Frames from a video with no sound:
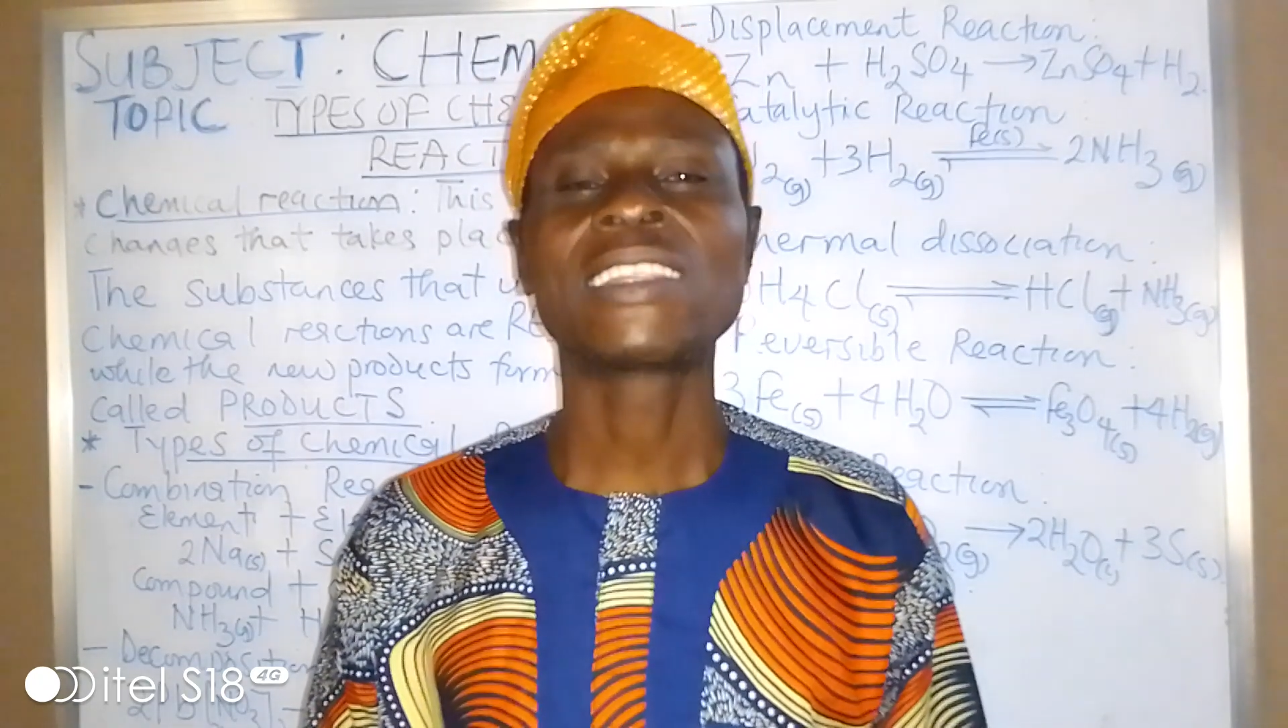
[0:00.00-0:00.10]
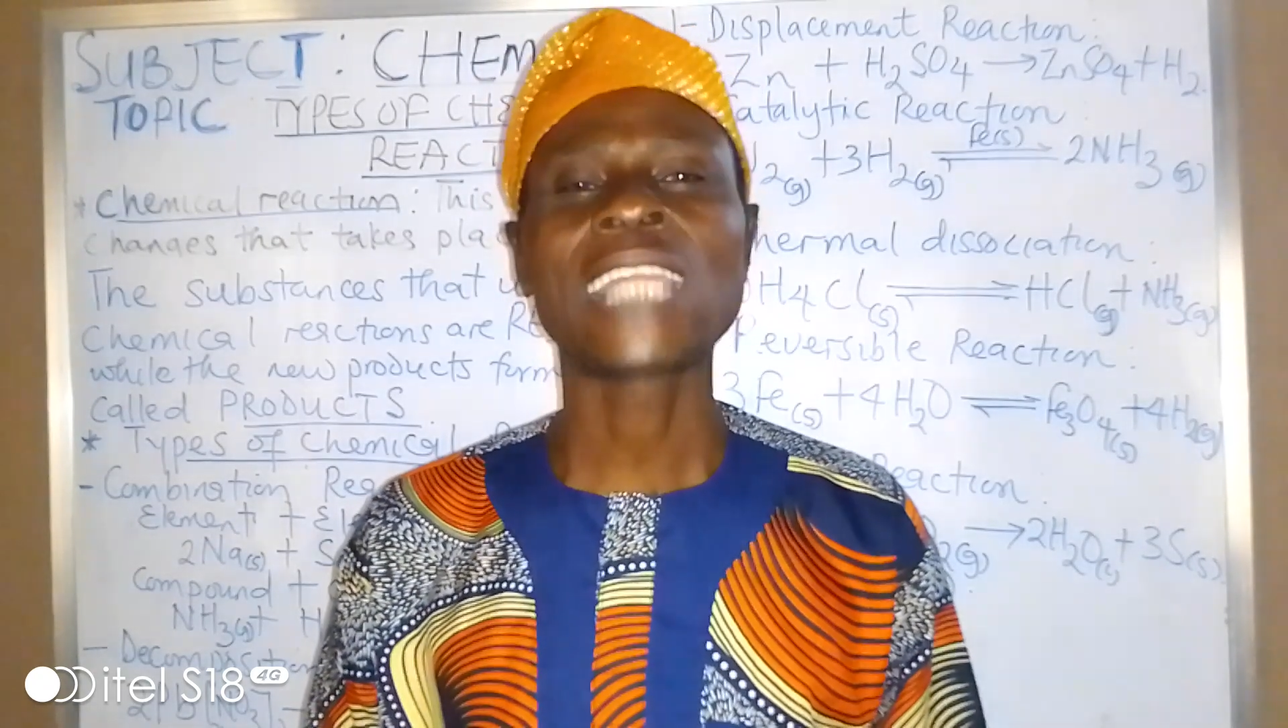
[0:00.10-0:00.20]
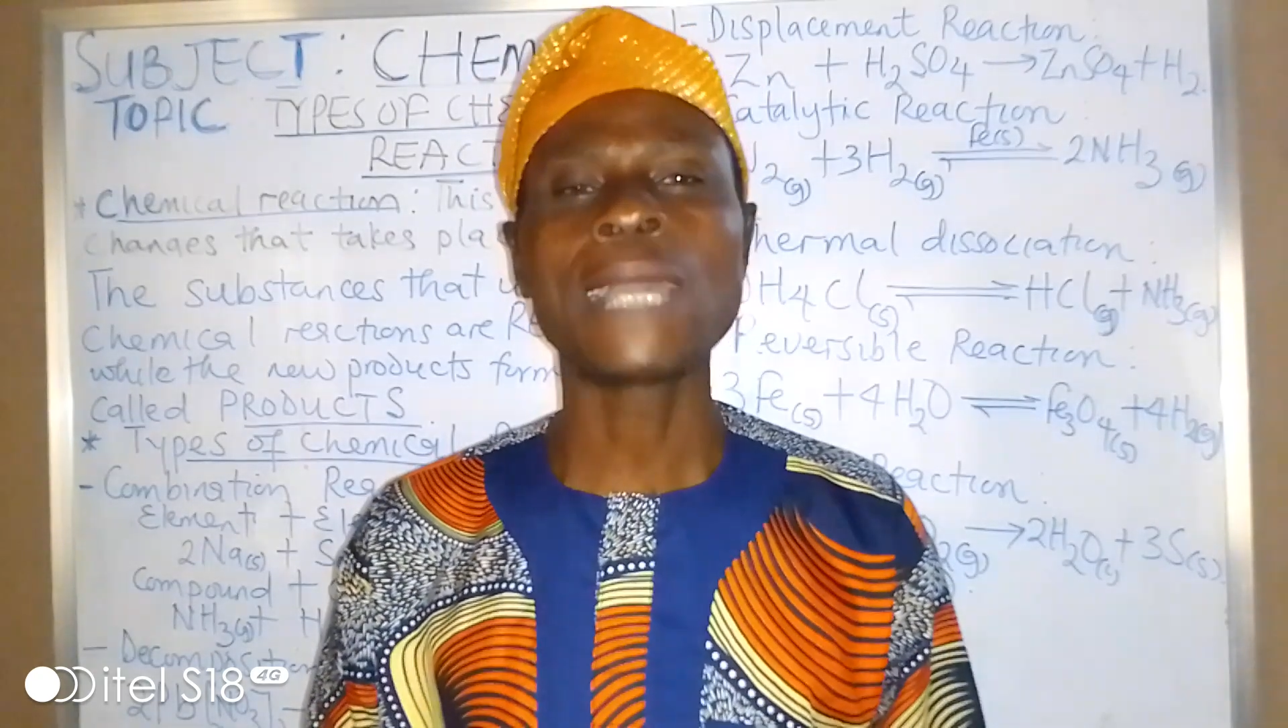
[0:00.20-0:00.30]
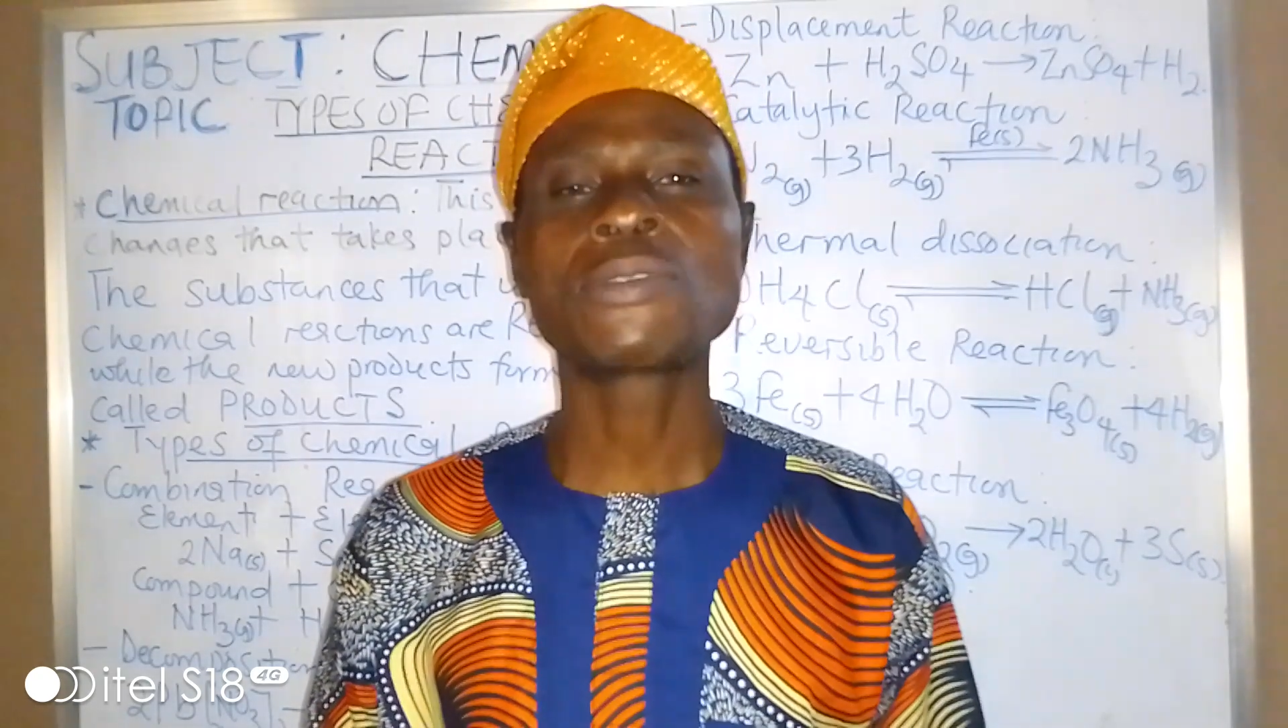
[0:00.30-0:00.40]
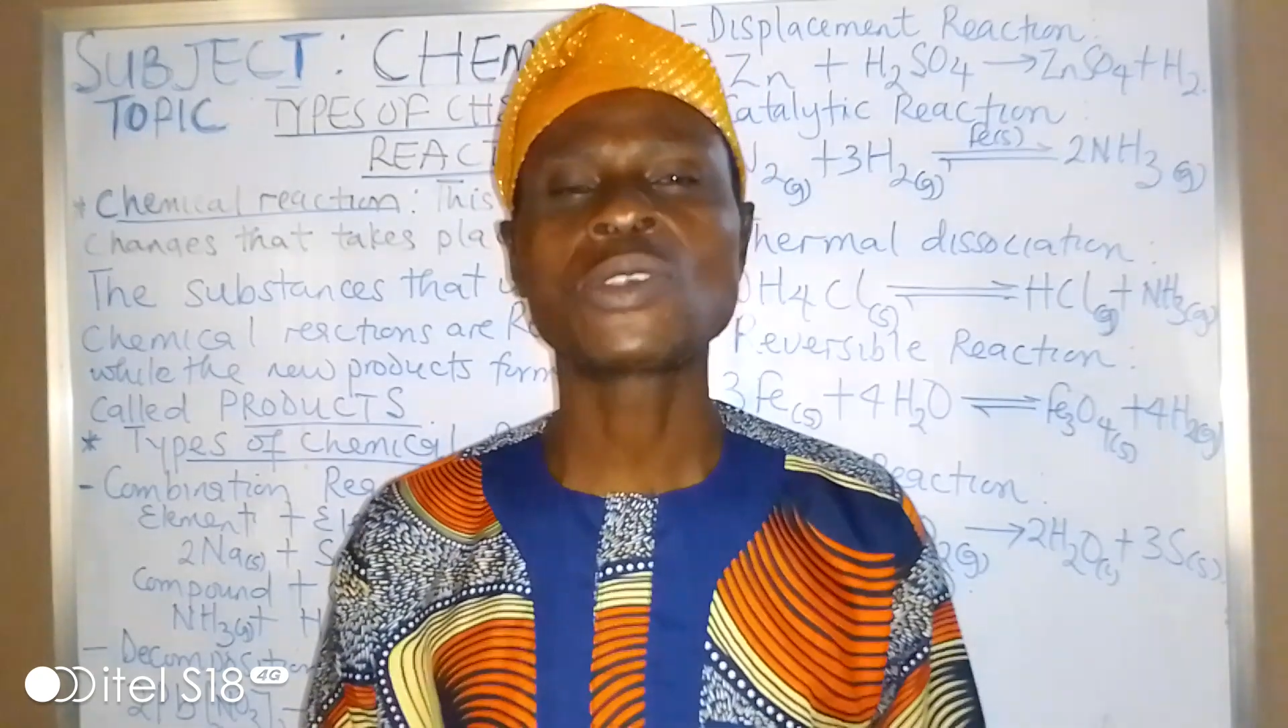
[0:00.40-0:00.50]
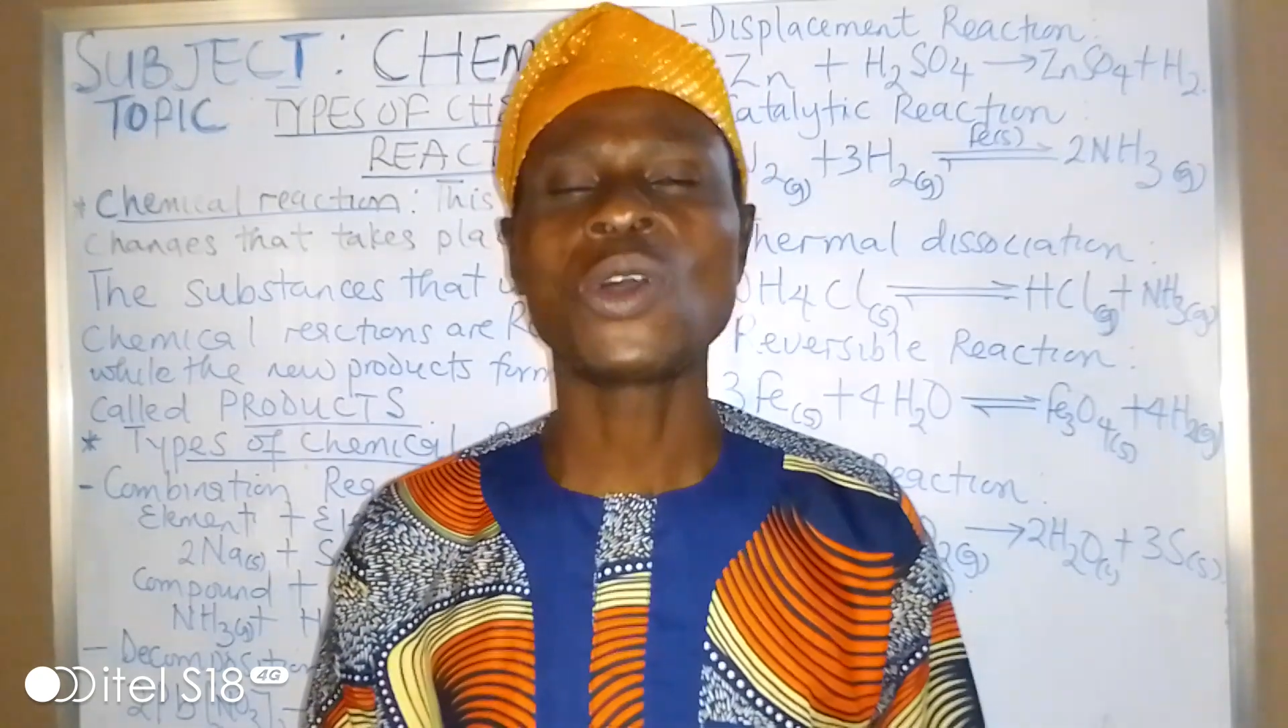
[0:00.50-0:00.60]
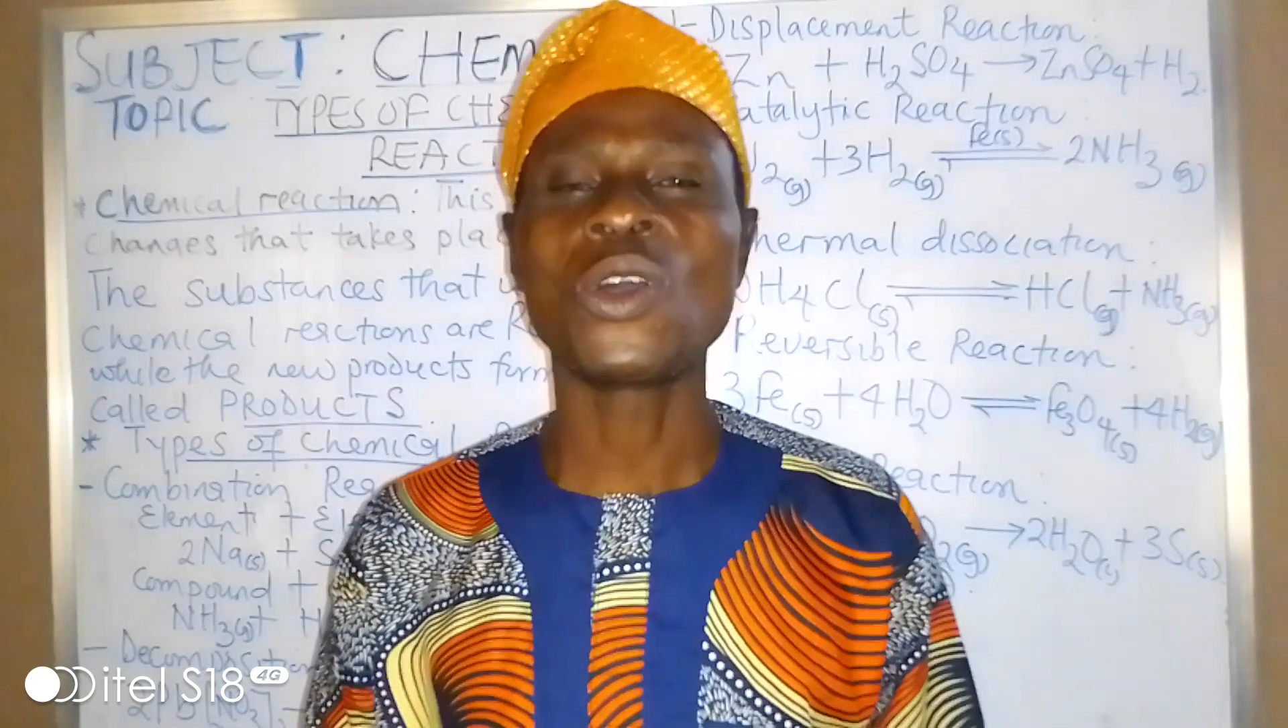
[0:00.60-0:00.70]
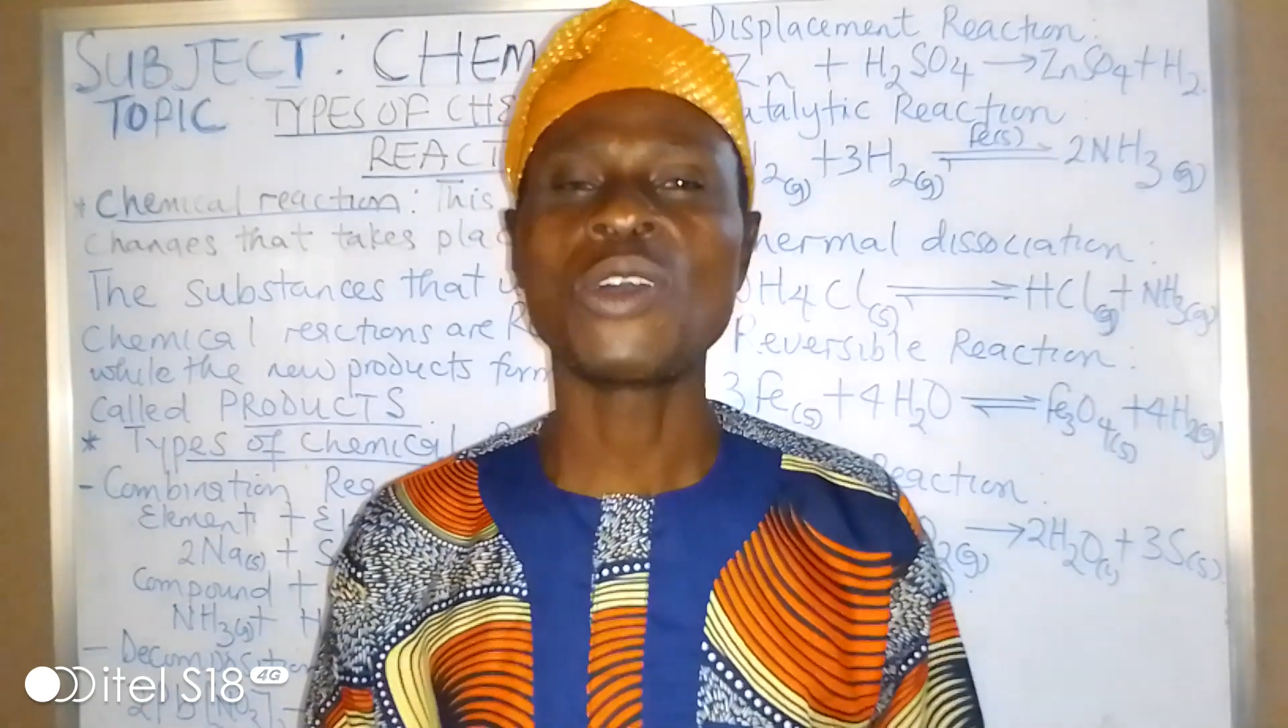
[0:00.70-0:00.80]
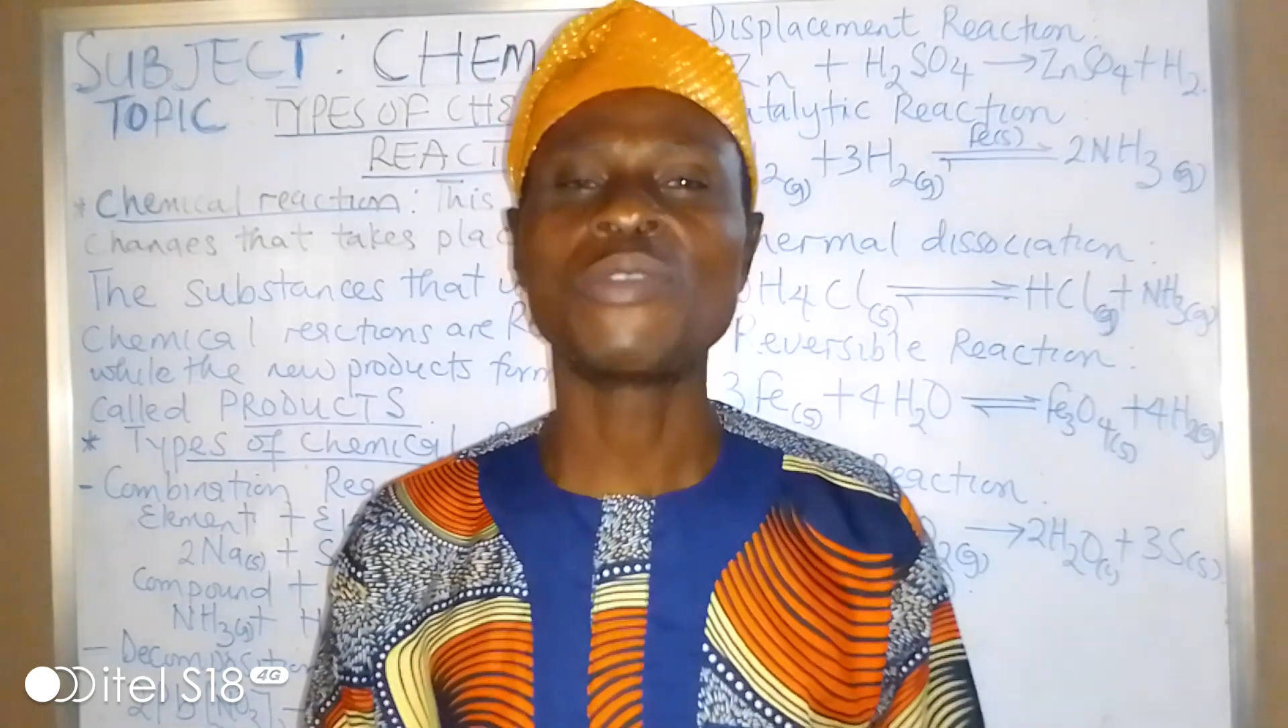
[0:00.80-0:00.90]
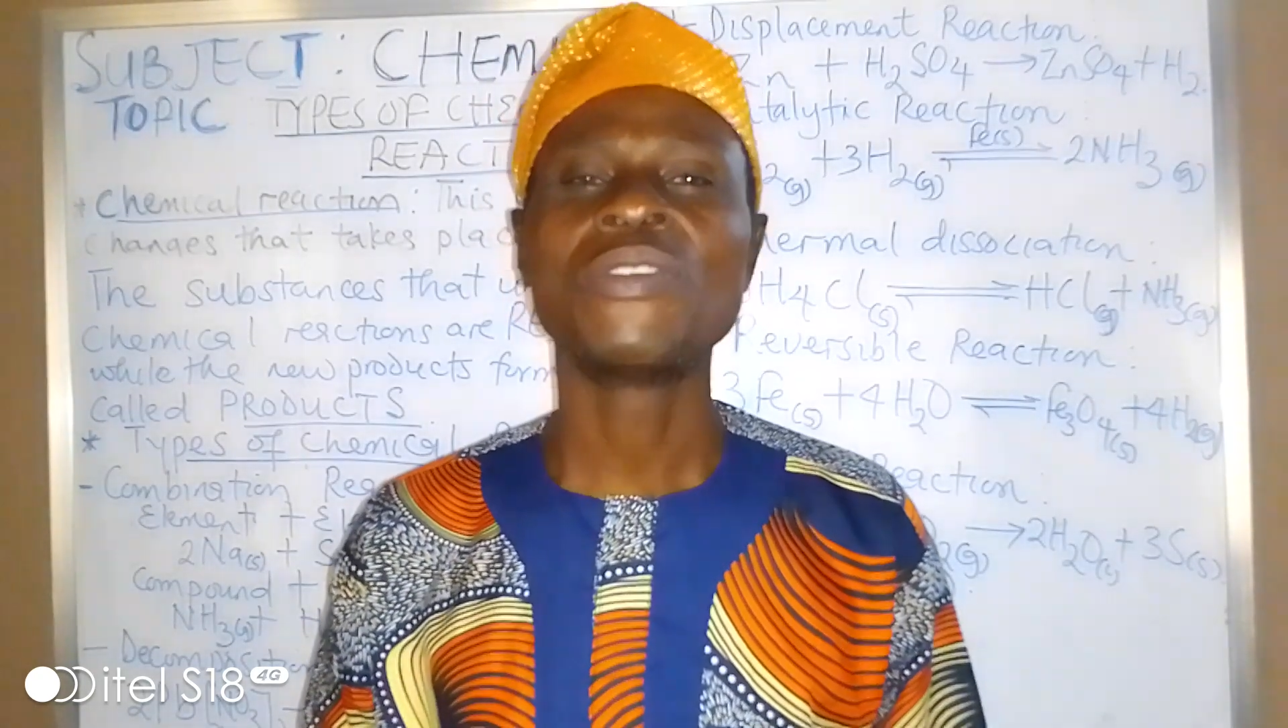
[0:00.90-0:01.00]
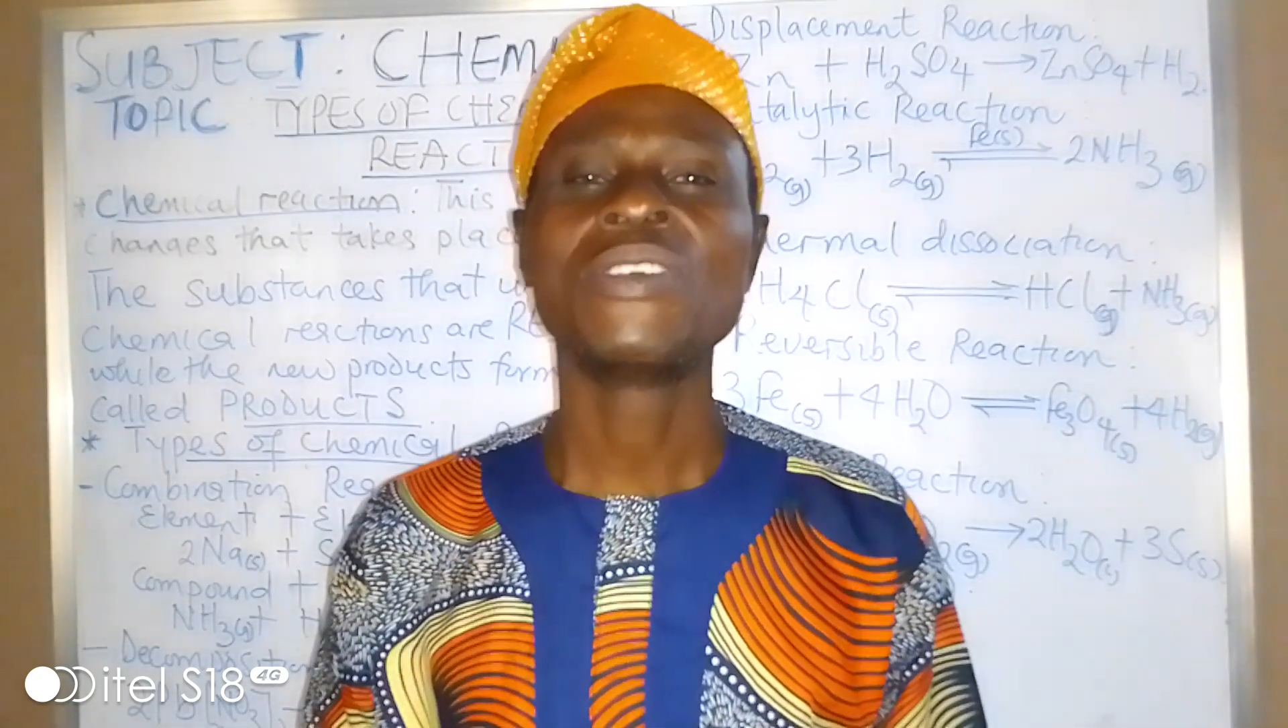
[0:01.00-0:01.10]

types of